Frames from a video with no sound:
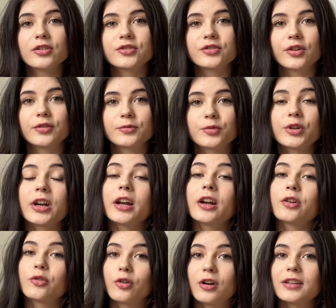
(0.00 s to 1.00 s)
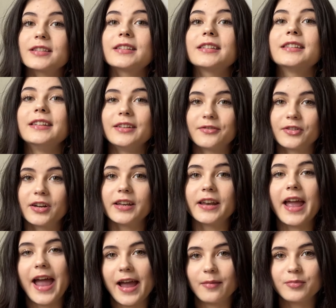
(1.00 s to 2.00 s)
software across different
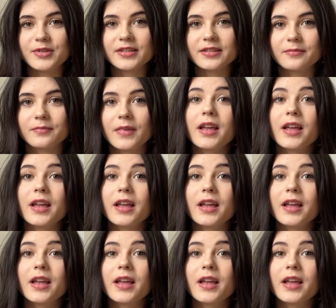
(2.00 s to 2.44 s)
apps.